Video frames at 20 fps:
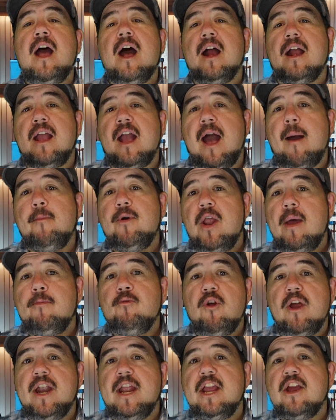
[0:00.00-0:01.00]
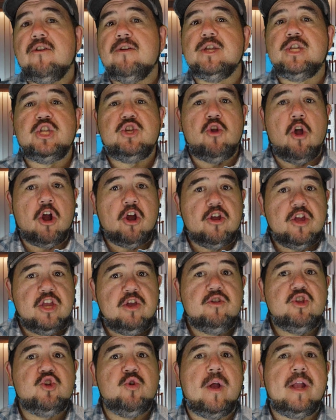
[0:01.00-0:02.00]
a common upgrade here is stronger
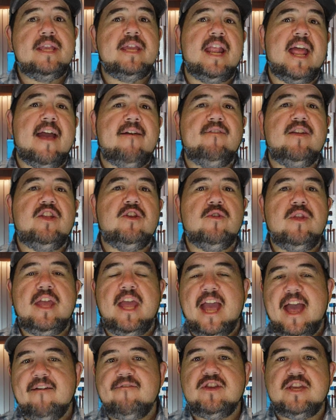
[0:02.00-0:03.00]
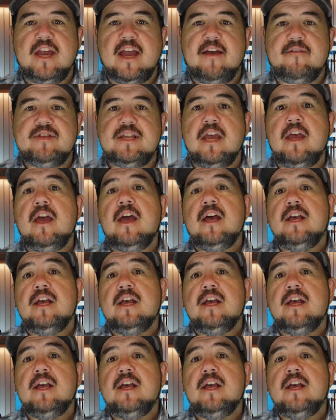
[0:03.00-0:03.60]
U-joints and heavy-duty half shafts.